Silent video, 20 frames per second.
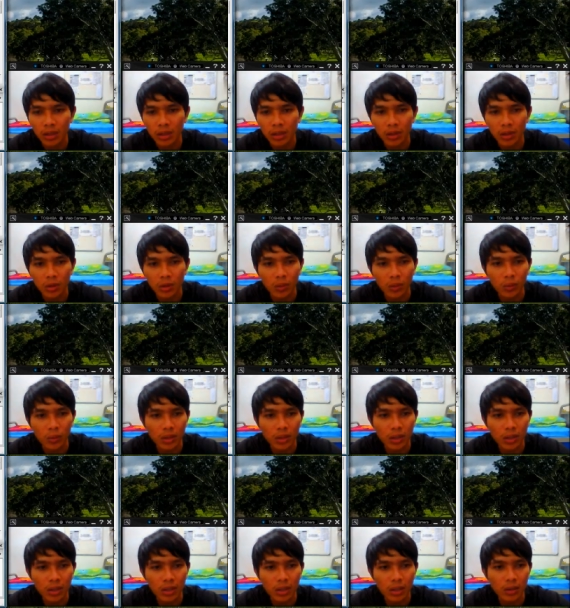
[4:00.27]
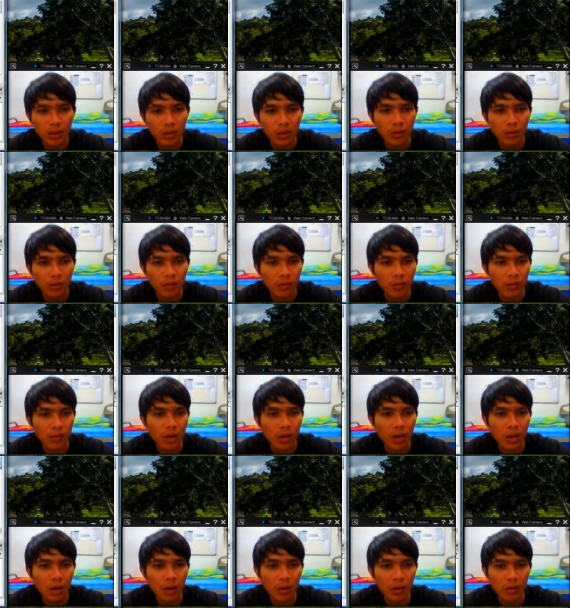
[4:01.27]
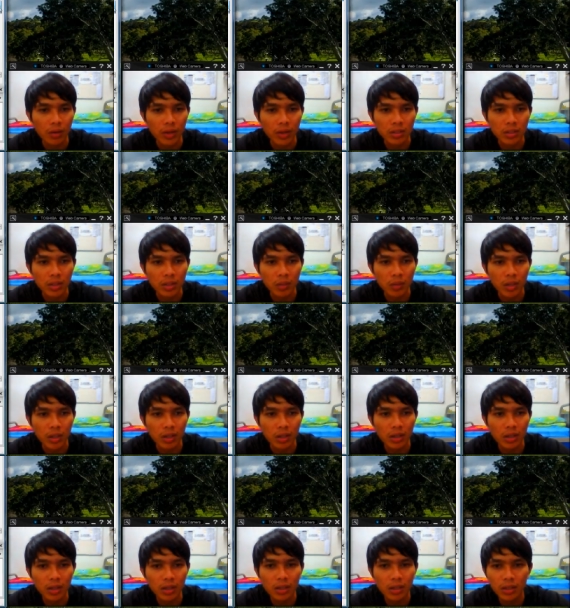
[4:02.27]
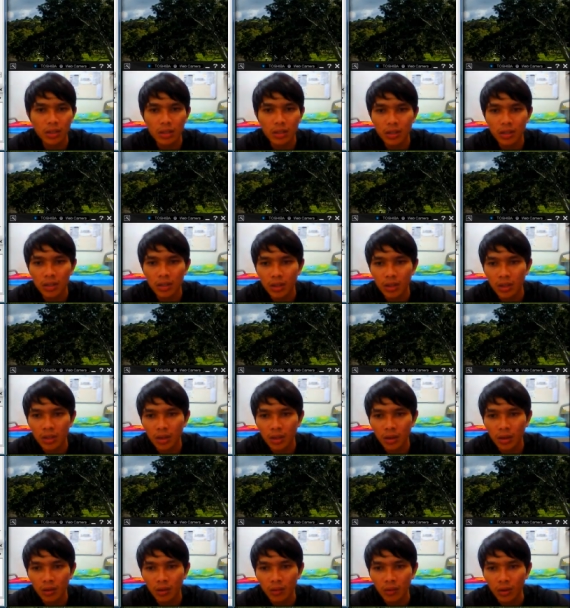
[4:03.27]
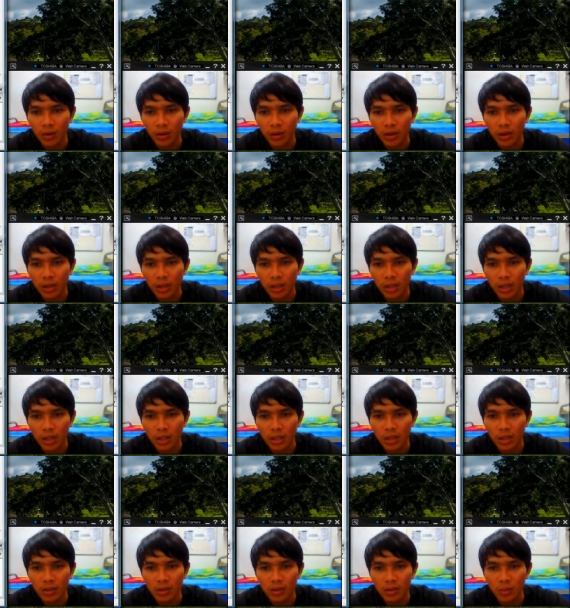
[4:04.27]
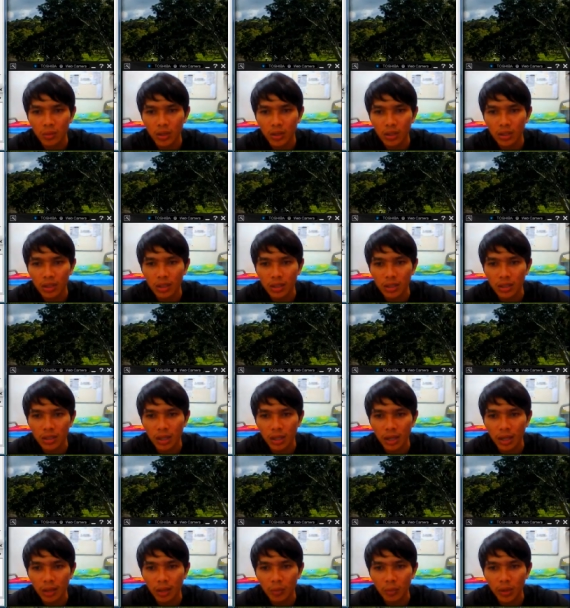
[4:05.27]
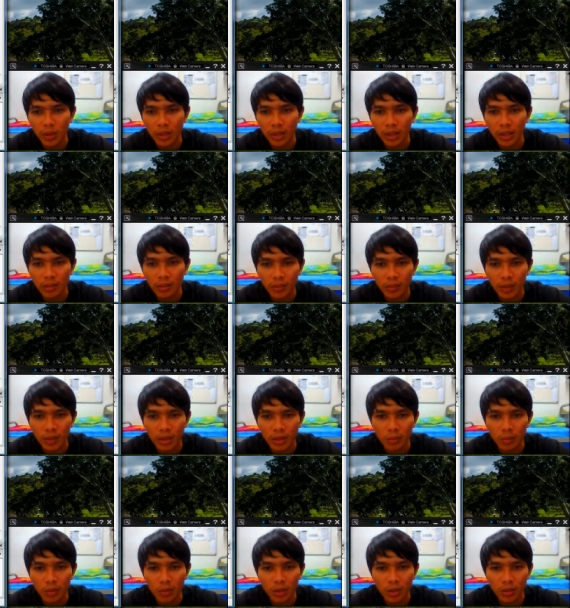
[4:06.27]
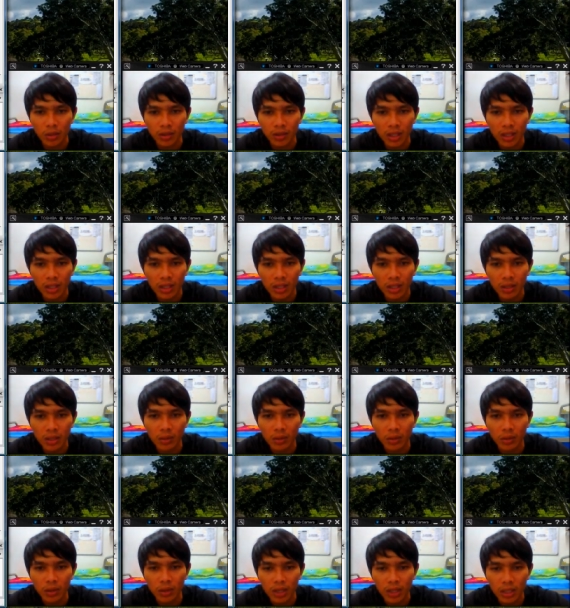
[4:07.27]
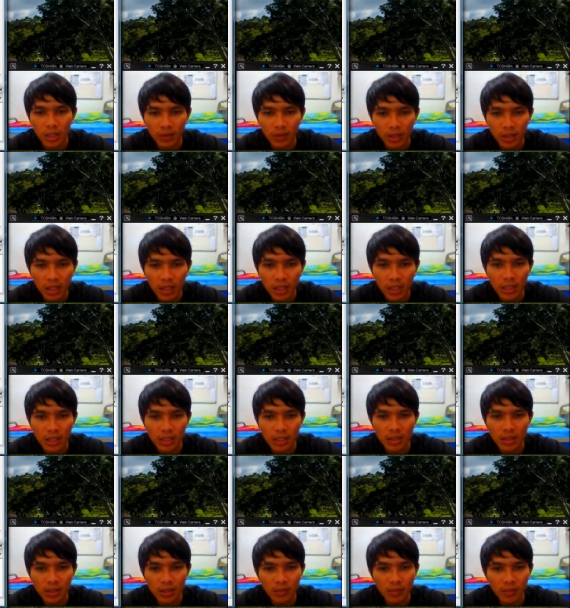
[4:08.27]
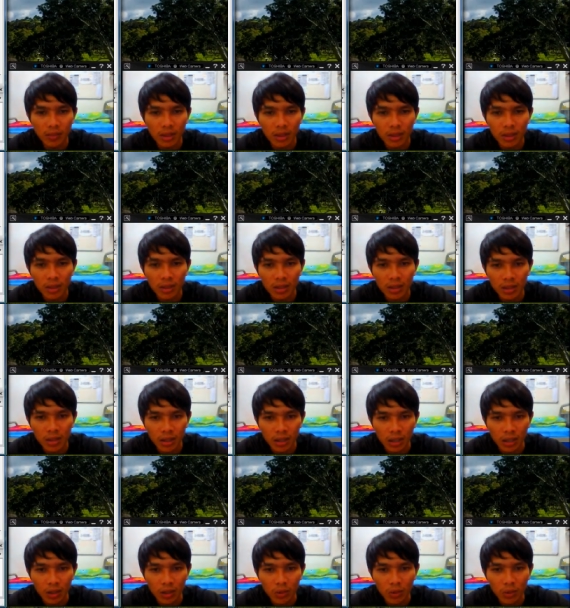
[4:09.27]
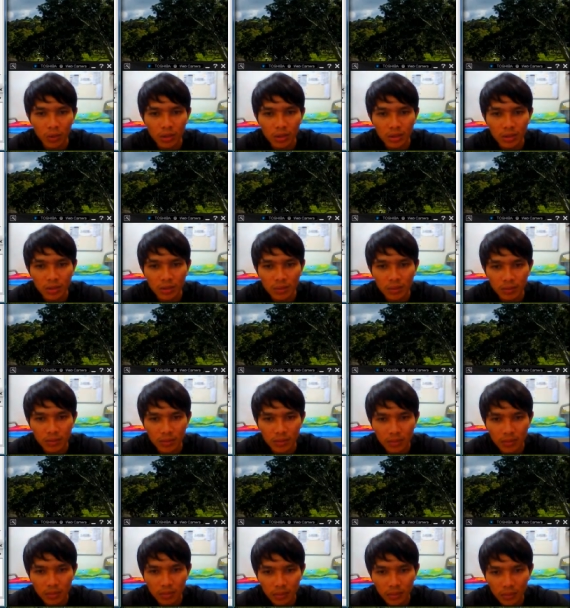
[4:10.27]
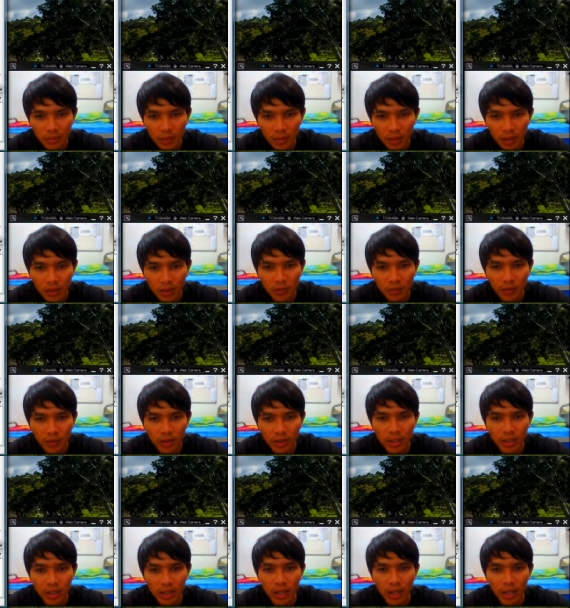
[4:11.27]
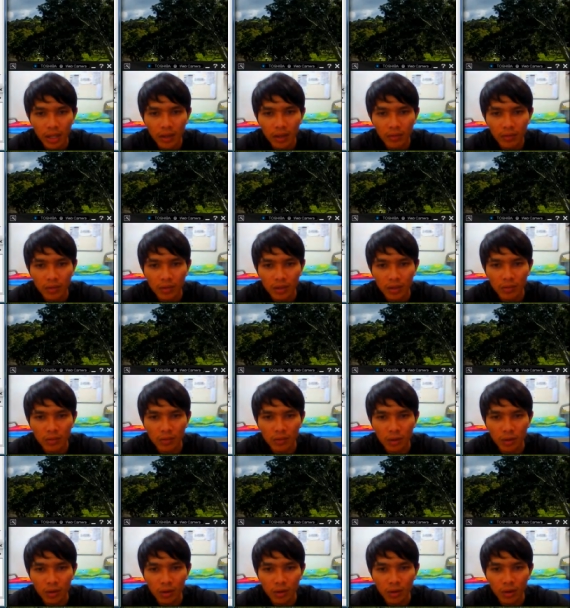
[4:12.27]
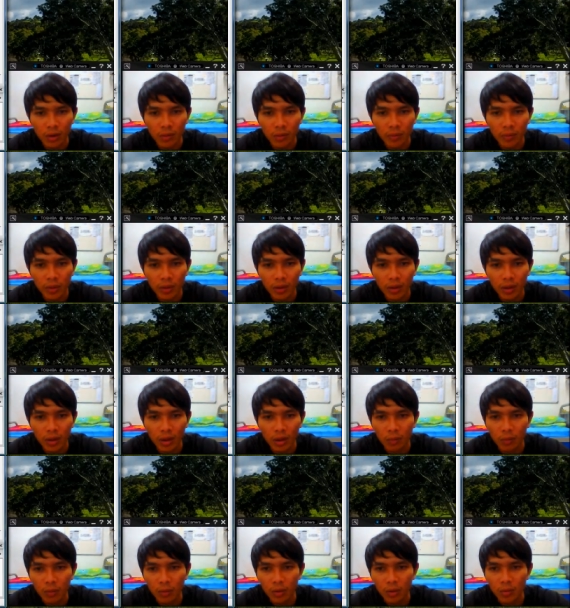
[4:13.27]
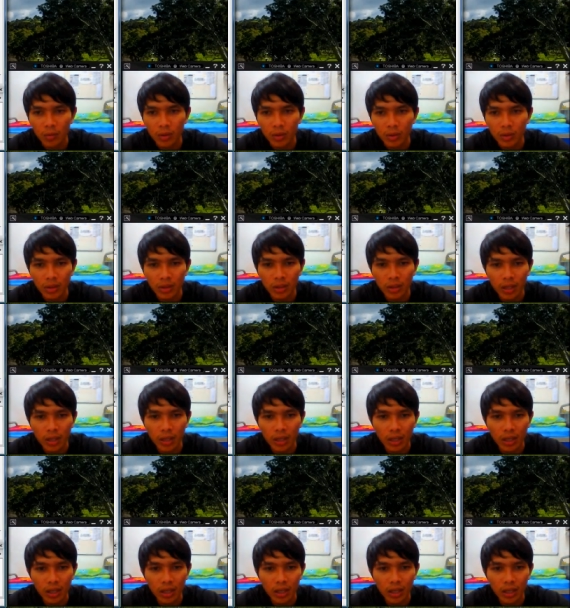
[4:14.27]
you return your function material. For K is material. Then print thermal conductivity is equal supplier LS is for variable K,